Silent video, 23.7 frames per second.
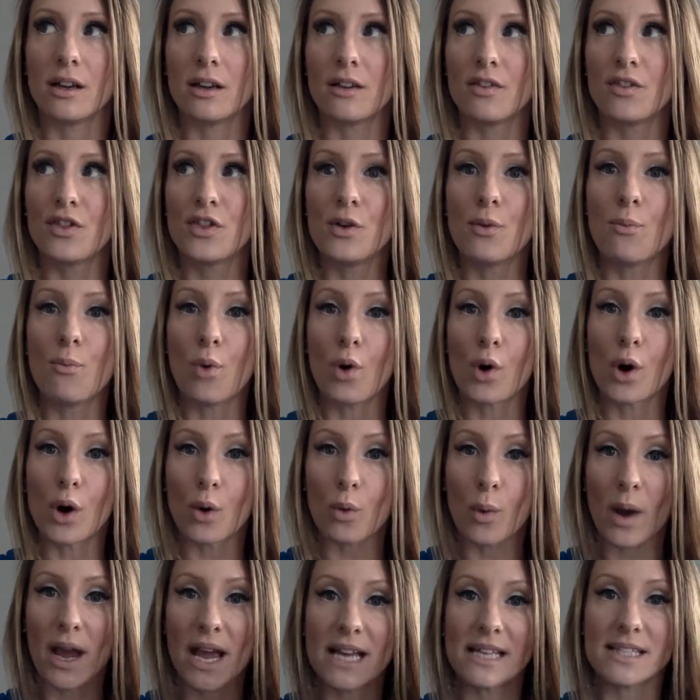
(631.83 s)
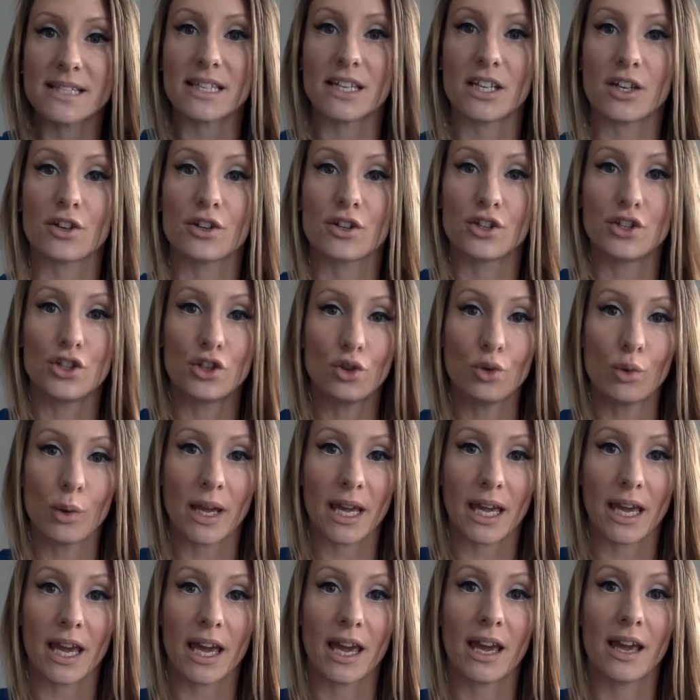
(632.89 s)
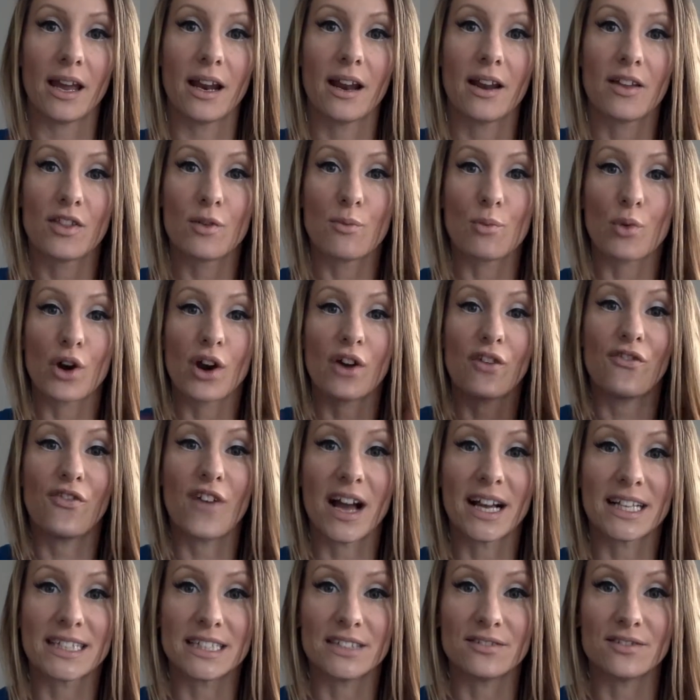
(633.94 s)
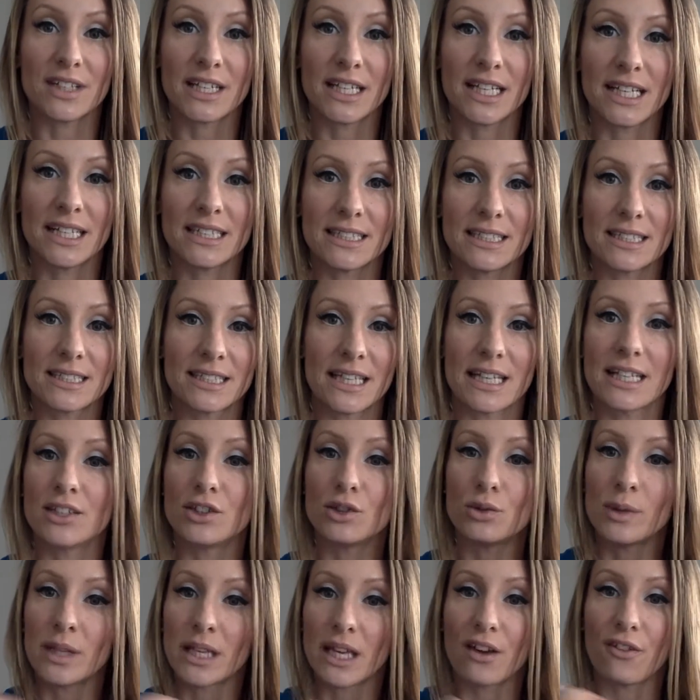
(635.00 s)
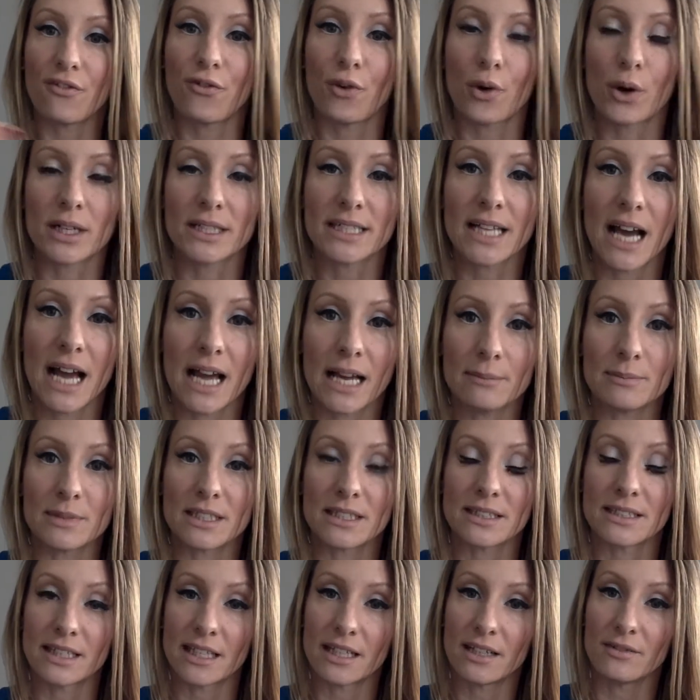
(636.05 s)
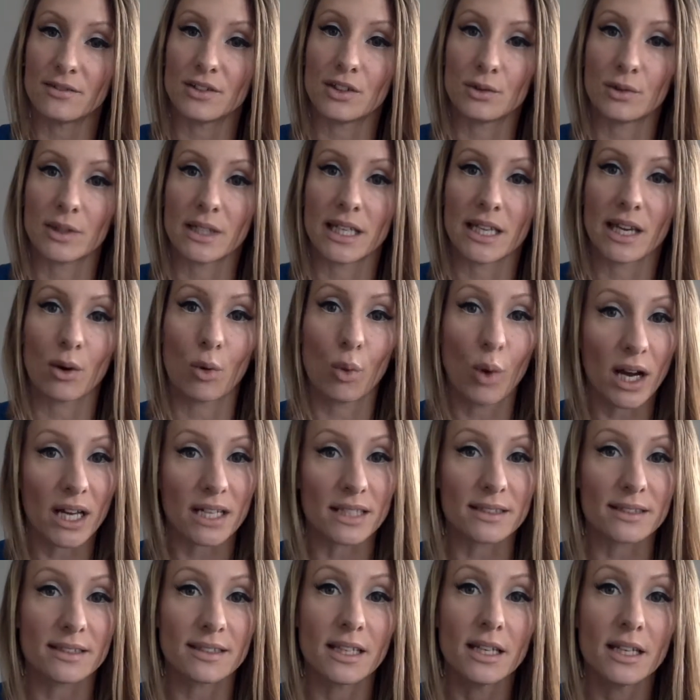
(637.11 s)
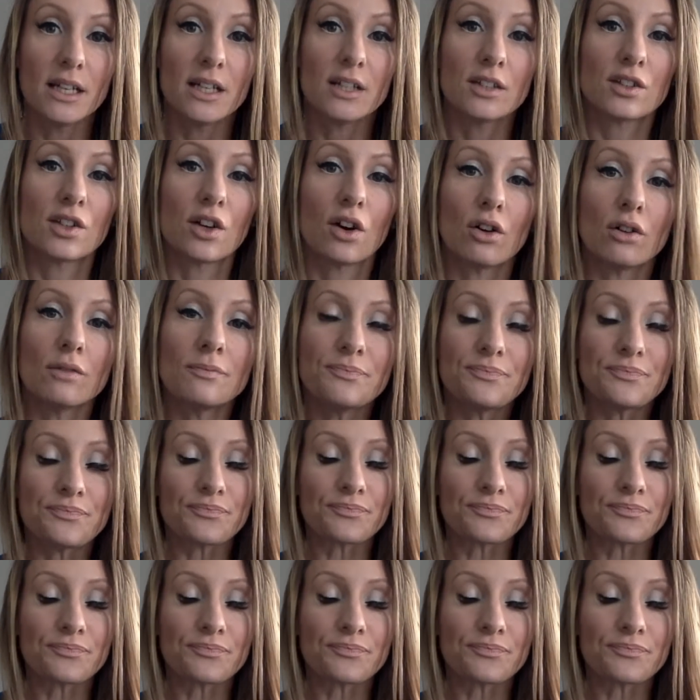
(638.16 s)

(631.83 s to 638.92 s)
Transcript: the more ways that you're doing it, the more effective it is. It's like doing it 4 times instead of doing it once. So